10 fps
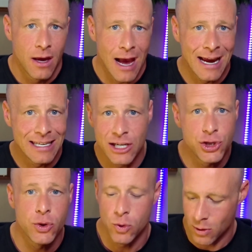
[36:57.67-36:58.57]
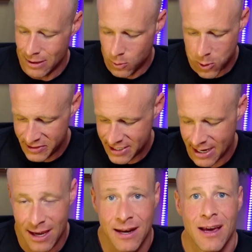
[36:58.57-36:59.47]
I need you, once
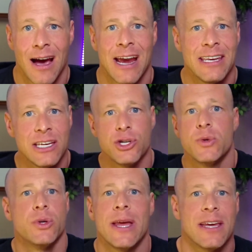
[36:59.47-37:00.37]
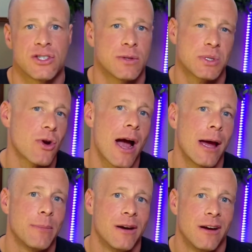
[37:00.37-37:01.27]
again, I need you to hit
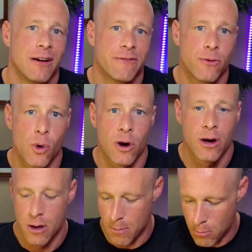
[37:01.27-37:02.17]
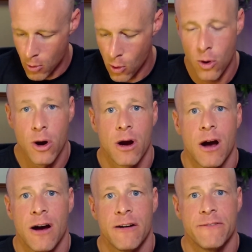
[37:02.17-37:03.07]
subscribe for more
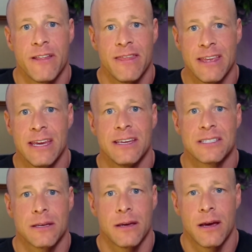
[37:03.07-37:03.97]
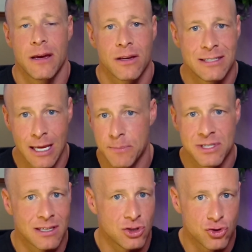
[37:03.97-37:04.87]
of these tips and